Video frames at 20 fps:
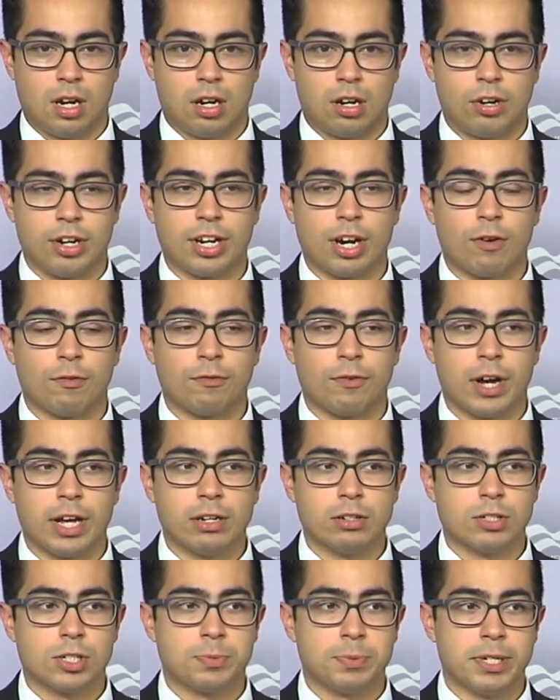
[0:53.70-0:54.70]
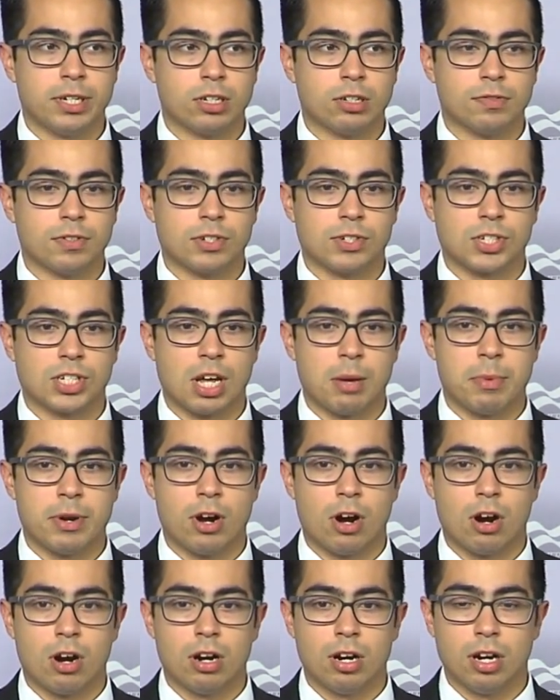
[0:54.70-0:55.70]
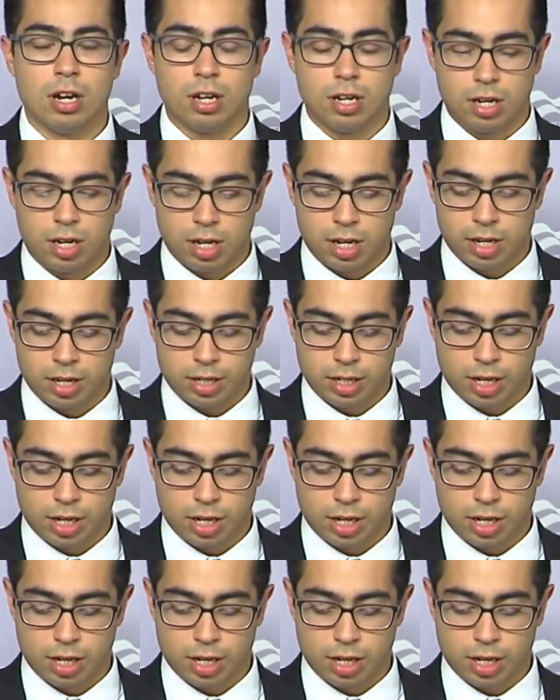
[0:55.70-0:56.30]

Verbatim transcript: All right, our final speaker of the seminar uh,